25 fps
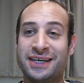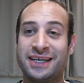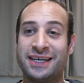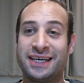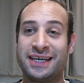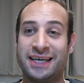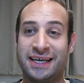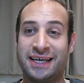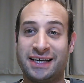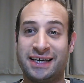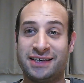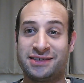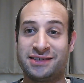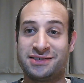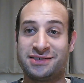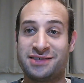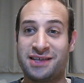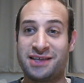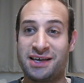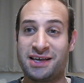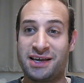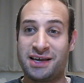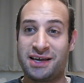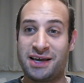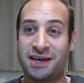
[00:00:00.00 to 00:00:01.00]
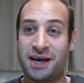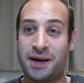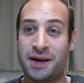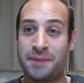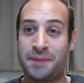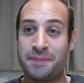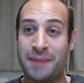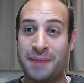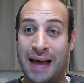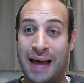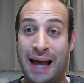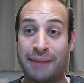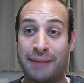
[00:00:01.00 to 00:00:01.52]
is the
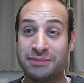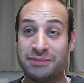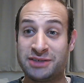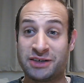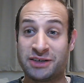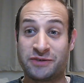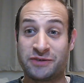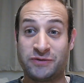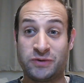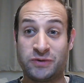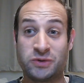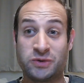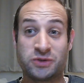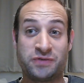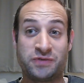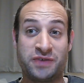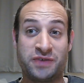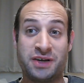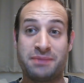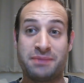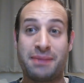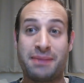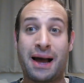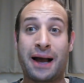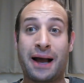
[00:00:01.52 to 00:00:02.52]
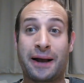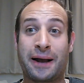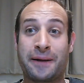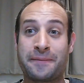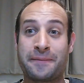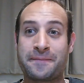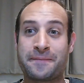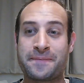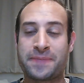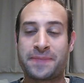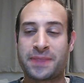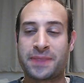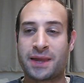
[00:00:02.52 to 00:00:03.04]
haptic force feedback.
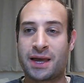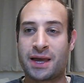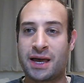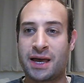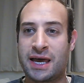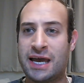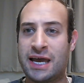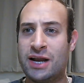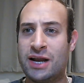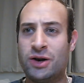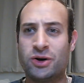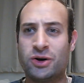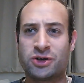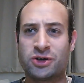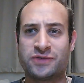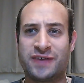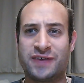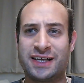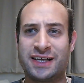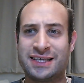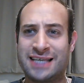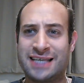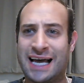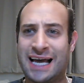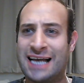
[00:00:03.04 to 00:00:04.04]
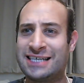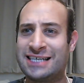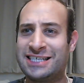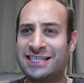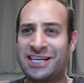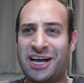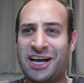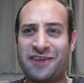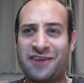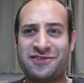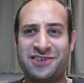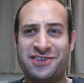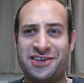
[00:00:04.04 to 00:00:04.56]
It looks fantastic.
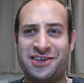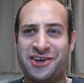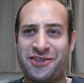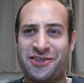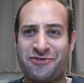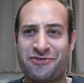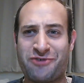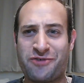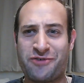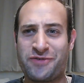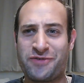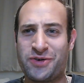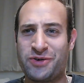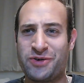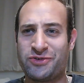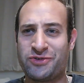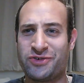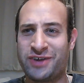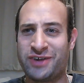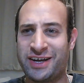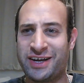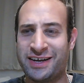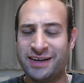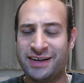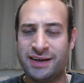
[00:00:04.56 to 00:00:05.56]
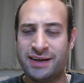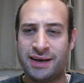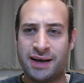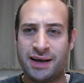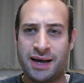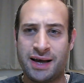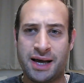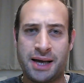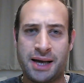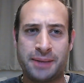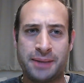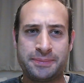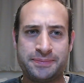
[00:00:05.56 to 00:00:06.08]
I've seen other reviews on it.
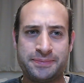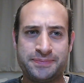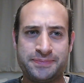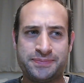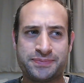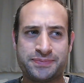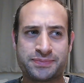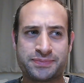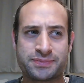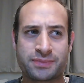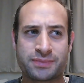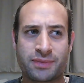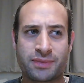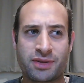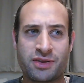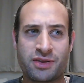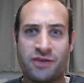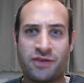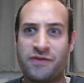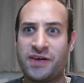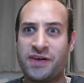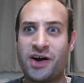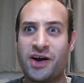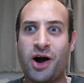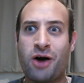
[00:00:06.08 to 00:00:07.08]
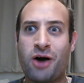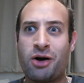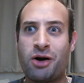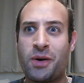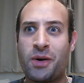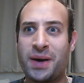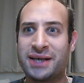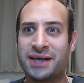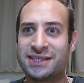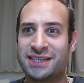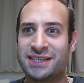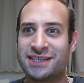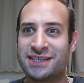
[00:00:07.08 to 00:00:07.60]
the VR
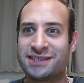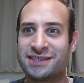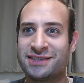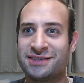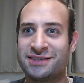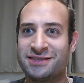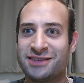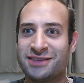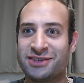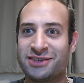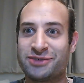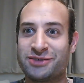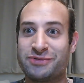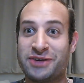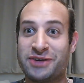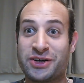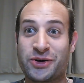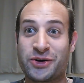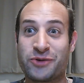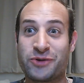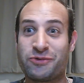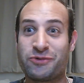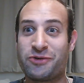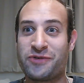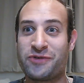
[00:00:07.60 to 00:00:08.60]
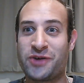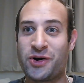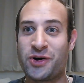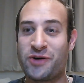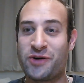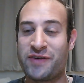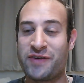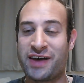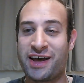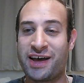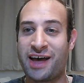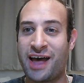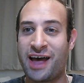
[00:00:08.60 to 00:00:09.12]
Oasis does a really good review of
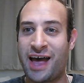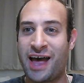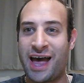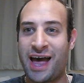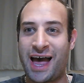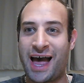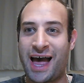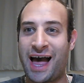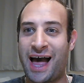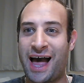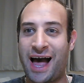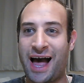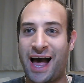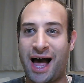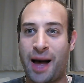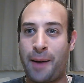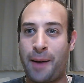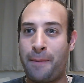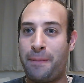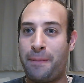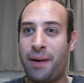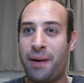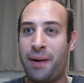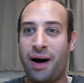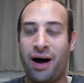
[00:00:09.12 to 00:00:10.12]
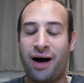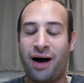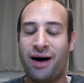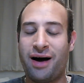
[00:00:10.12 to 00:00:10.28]
it, but